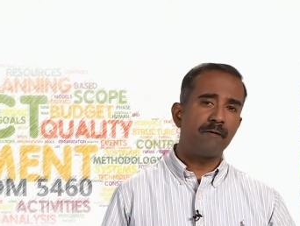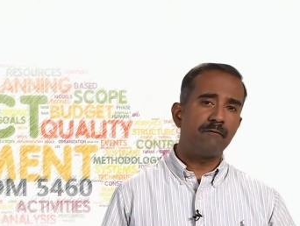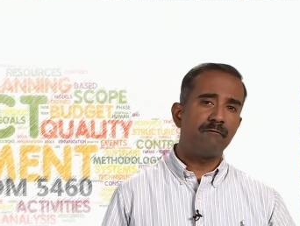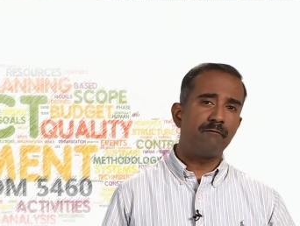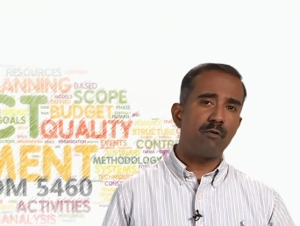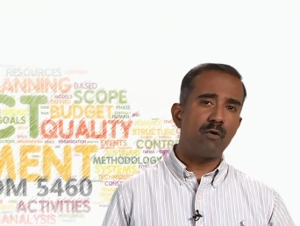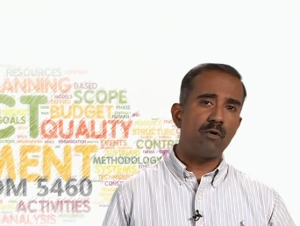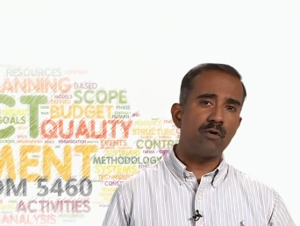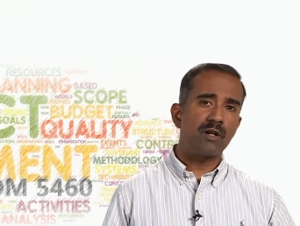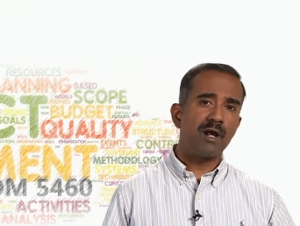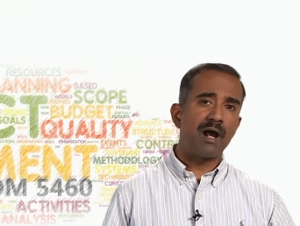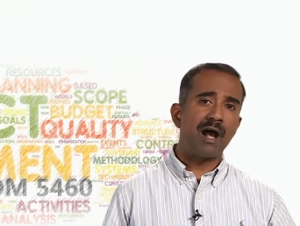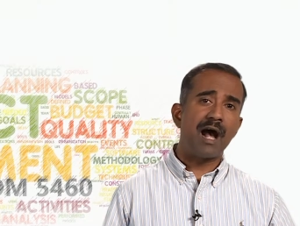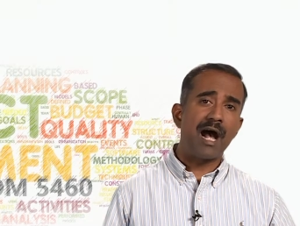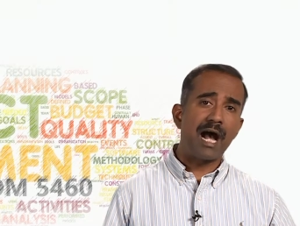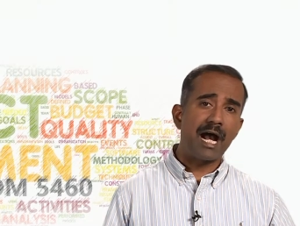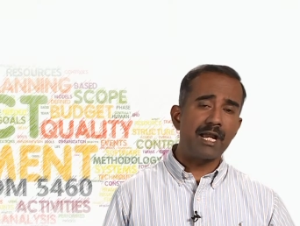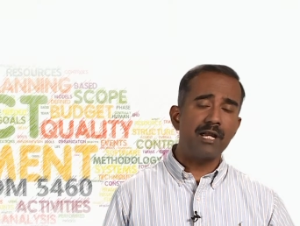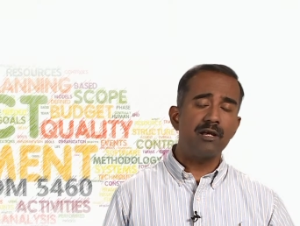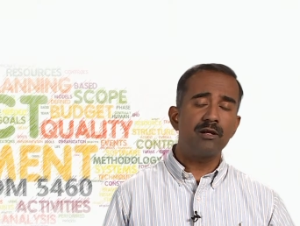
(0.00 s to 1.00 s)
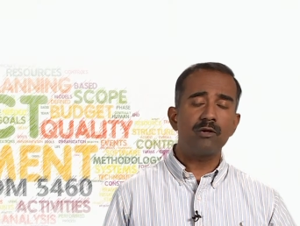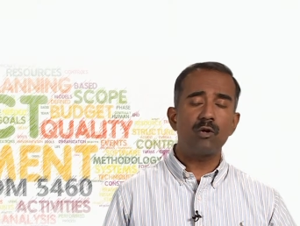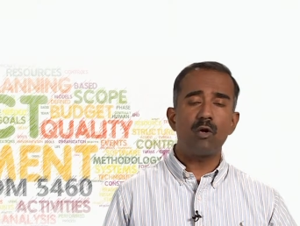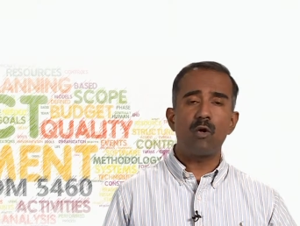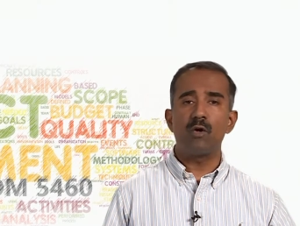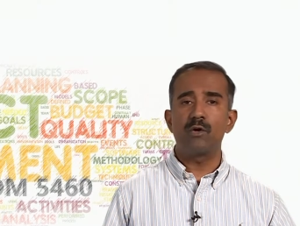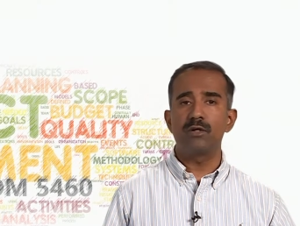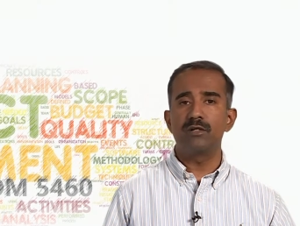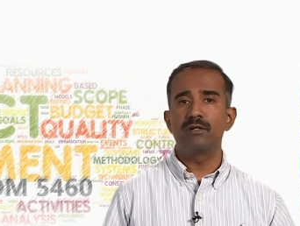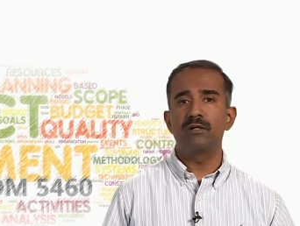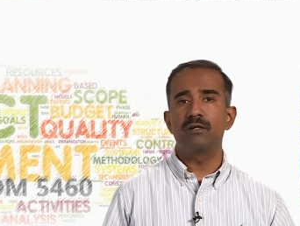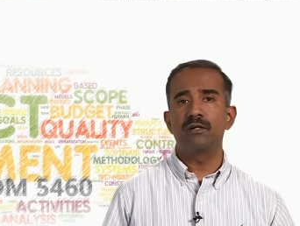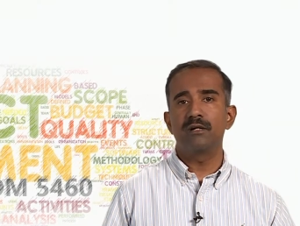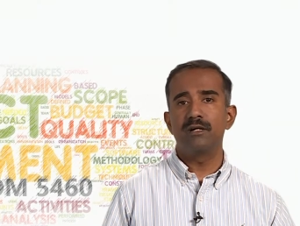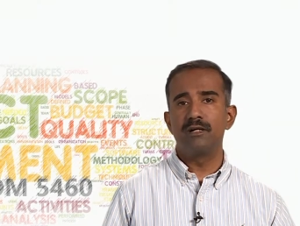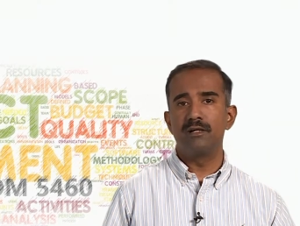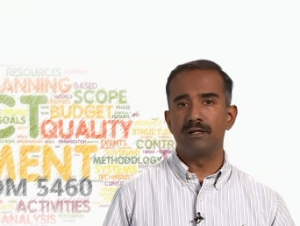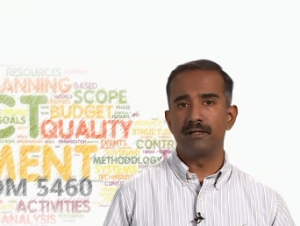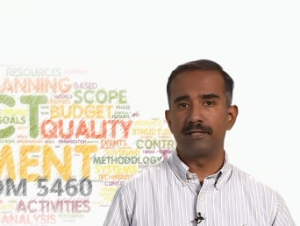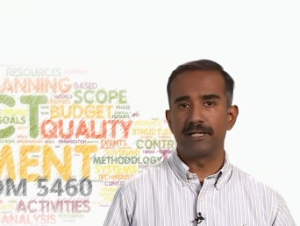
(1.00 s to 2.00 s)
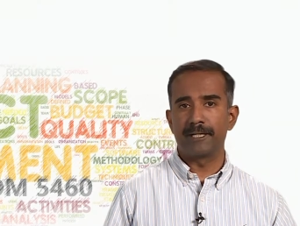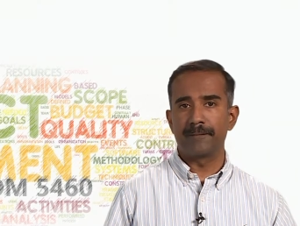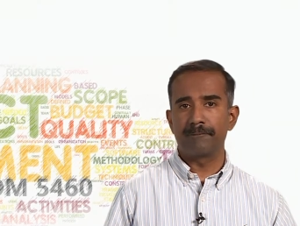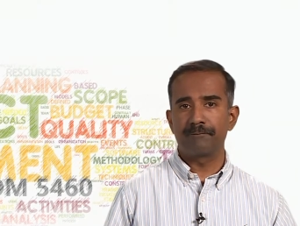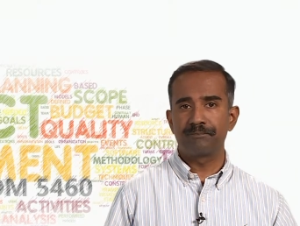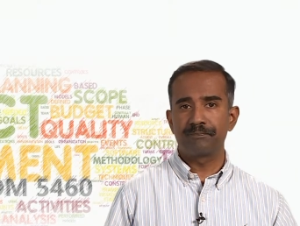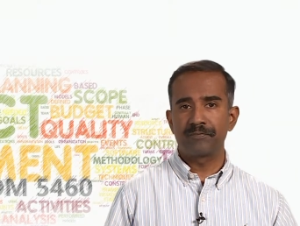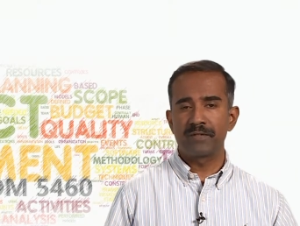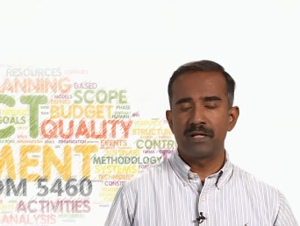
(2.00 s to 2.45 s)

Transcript: for higher order learning.